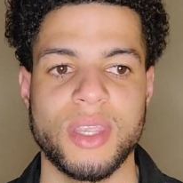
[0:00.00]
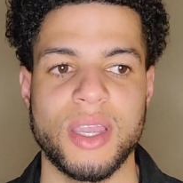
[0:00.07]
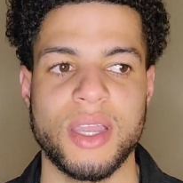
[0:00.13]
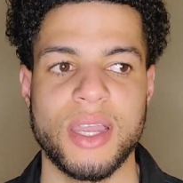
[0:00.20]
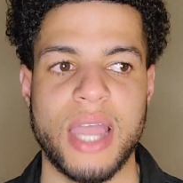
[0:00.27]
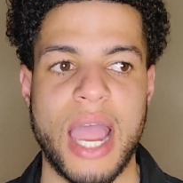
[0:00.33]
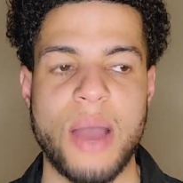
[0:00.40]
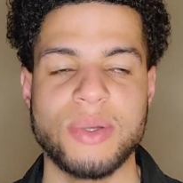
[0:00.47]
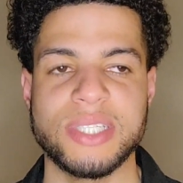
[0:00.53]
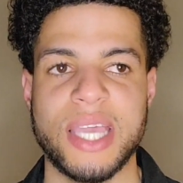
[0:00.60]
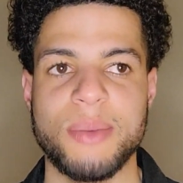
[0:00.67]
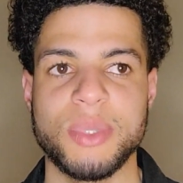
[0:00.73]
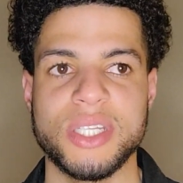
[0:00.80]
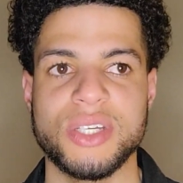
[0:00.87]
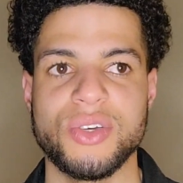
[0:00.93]
I was
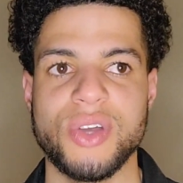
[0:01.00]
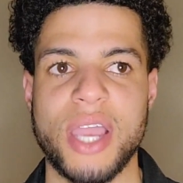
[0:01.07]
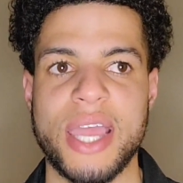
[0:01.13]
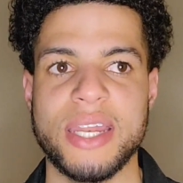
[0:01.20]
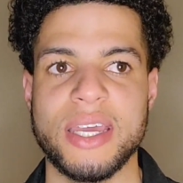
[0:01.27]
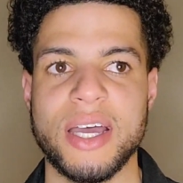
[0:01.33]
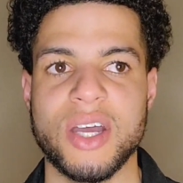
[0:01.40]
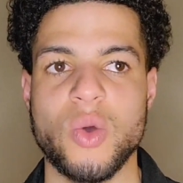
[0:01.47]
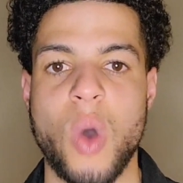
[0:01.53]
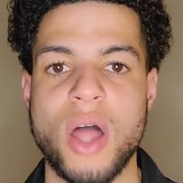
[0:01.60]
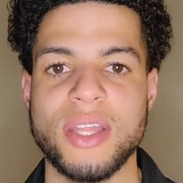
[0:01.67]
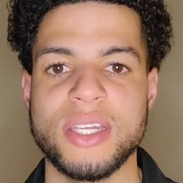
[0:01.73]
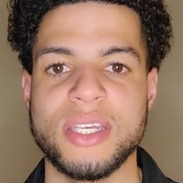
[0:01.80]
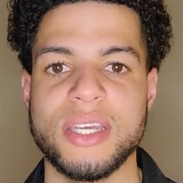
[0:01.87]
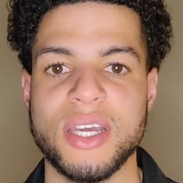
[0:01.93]
able to create a
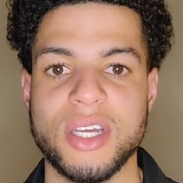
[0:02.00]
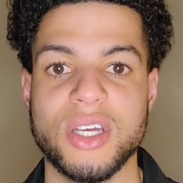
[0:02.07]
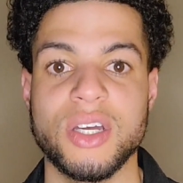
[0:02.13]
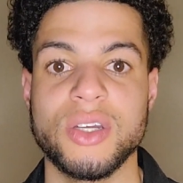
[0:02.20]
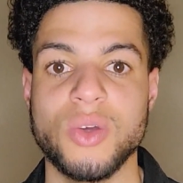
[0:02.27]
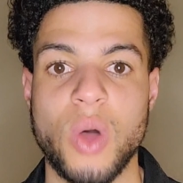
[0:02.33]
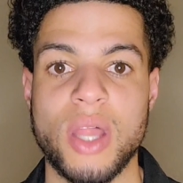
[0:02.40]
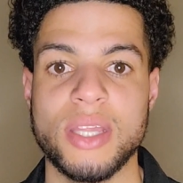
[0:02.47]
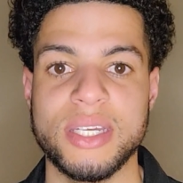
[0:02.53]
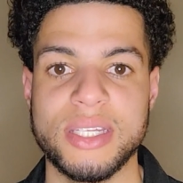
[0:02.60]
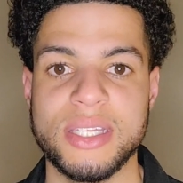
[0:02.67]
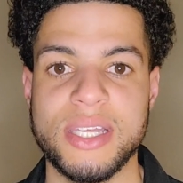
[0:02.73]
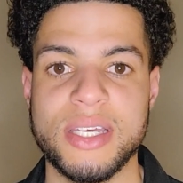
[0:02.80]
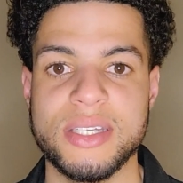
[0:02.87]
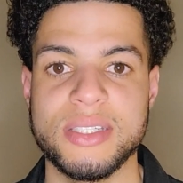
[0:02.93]
quality a good quality
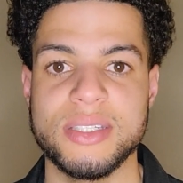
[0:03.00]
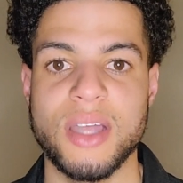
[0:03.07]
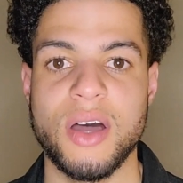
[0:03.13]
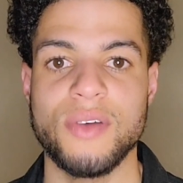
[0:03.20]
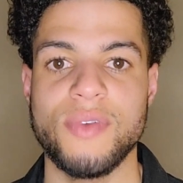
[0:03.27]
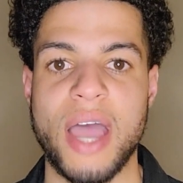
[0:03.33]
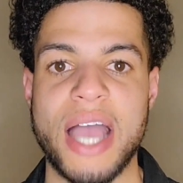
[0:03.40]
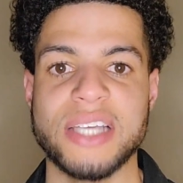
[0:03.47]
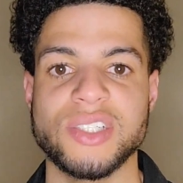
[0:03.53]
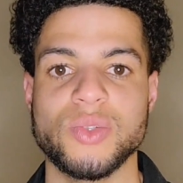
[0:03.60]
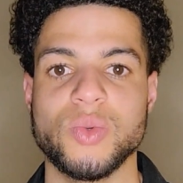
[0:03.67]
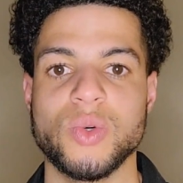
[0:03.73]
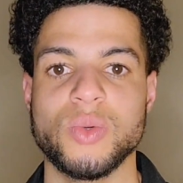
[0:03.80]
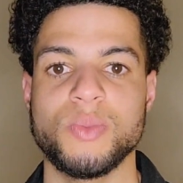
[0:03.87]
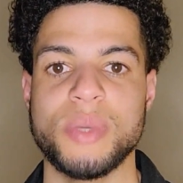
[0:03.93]
list of
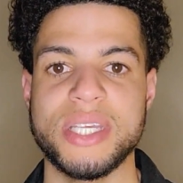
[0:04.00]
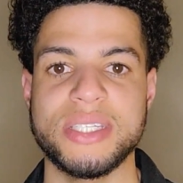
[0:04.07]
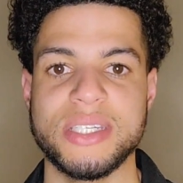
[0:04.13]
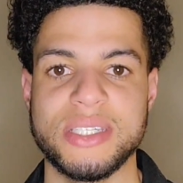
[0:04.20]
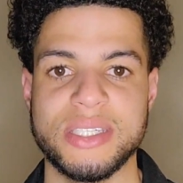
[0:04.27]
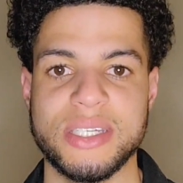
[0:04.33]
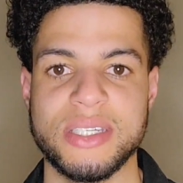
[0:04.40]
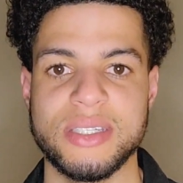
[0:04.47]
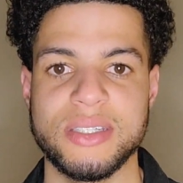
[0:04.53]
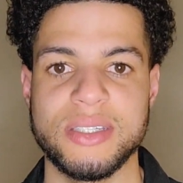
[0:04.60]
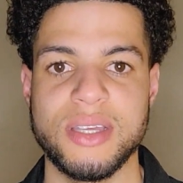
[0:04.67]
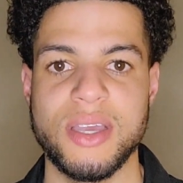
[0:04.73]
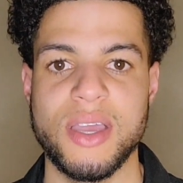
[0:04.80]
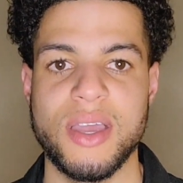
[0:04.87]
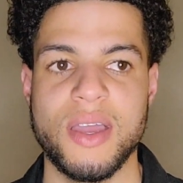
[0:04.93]
actual businesses
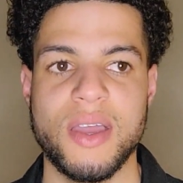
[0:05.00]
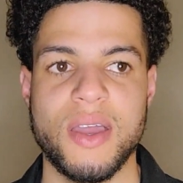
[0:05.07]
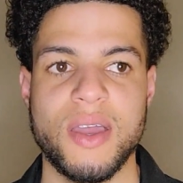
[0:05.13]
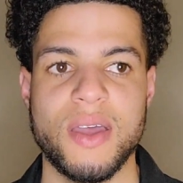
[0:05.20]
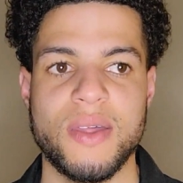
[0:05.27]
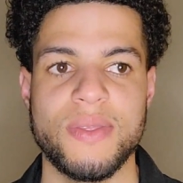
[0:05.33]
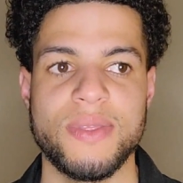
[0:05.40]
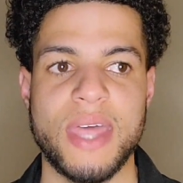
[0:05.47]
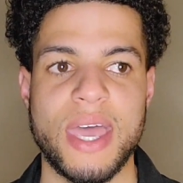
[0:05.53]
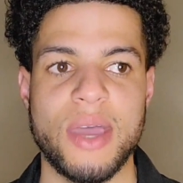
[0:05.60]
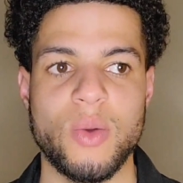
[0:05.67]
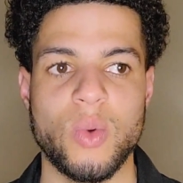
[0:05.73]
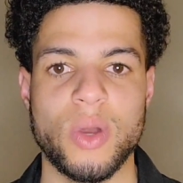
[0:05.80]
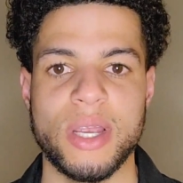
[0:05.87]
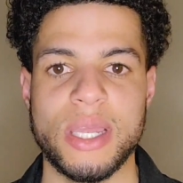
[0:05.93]
that
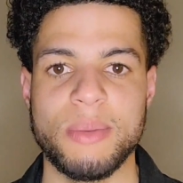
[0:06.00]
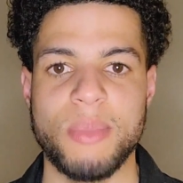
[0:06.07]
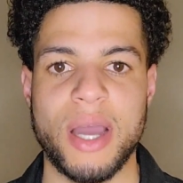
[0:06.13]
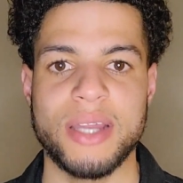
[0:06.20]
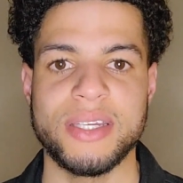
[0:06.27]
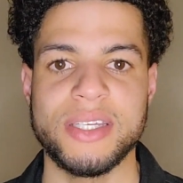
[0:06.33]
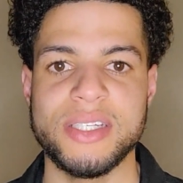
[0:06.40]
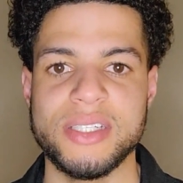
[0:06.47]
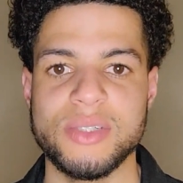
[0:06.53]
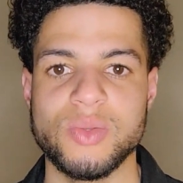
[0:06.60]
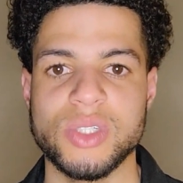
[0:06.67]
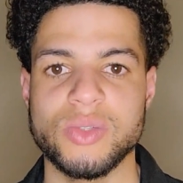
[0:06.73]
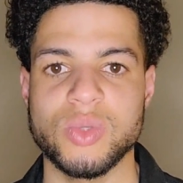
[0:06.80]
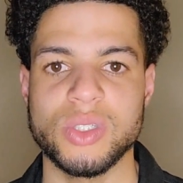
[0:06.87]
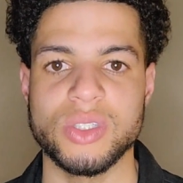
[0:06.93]
were in my niche
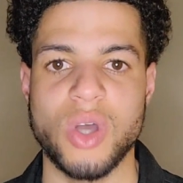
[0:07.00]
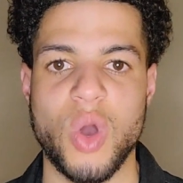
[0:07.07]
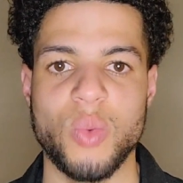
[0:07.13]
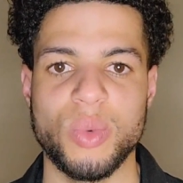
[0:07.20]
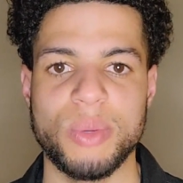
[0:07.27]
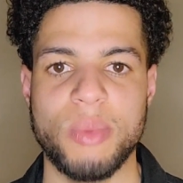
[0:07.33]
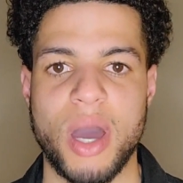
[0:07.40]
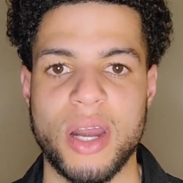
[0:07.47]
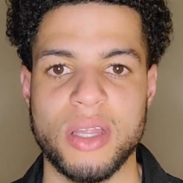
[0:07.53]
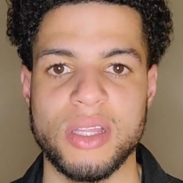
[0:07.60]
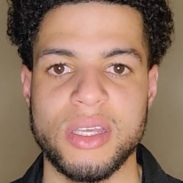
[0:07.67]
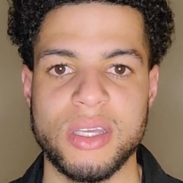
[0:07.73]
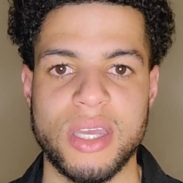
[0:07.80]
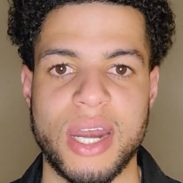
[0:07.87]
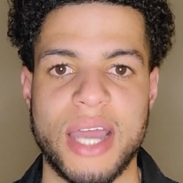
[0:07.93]
which was home
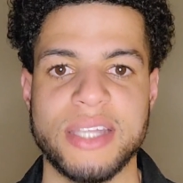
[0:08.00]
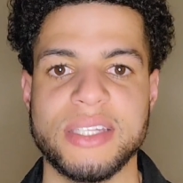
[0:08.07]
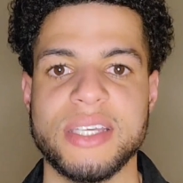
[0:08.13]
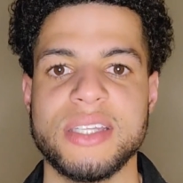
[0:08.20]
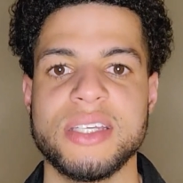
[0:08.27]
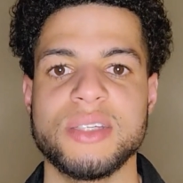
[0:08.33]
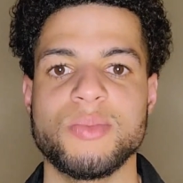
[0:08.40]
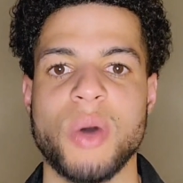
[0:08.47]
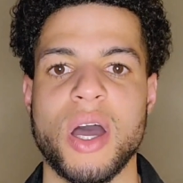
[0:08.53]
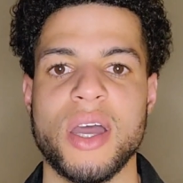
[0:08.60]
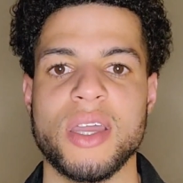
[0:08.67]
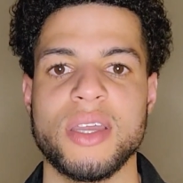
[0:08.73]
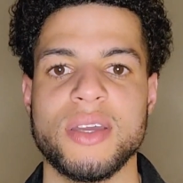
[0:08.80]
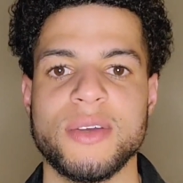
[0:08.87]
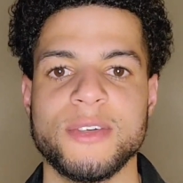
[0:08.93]
remodeling and I did this
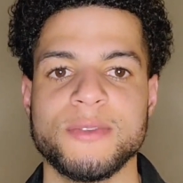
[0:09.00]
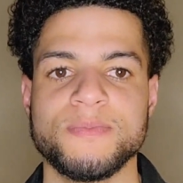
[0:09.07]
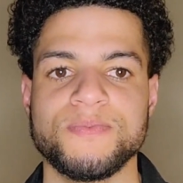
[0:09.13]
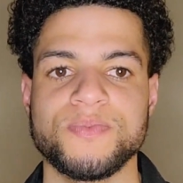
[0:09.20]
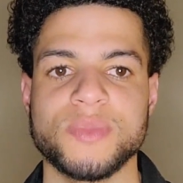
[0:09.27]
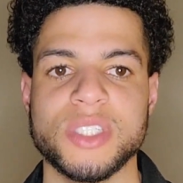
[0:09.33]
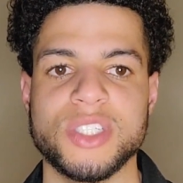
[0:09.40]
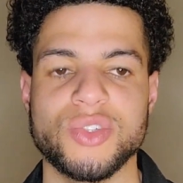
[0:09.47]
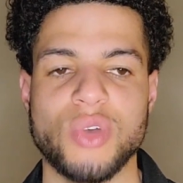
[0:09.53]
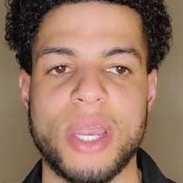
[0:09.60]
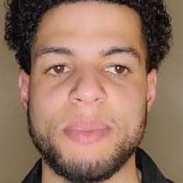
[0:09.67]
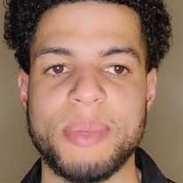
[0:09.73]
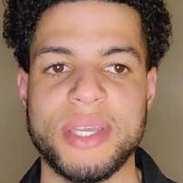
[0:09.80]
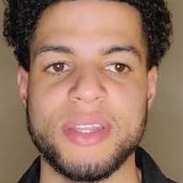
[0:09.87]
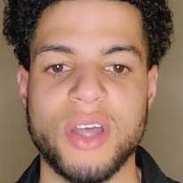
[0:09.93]
by
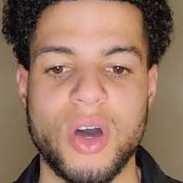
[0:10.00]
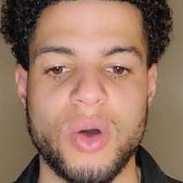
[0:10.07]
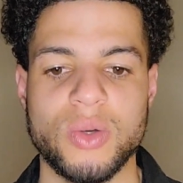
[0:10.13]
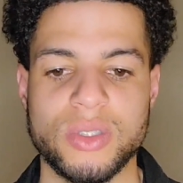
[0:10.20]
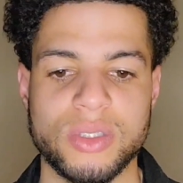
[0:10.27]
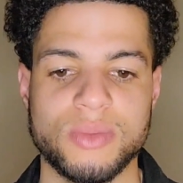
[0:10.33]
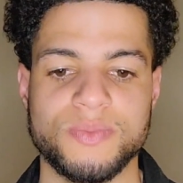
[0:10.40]
scraping those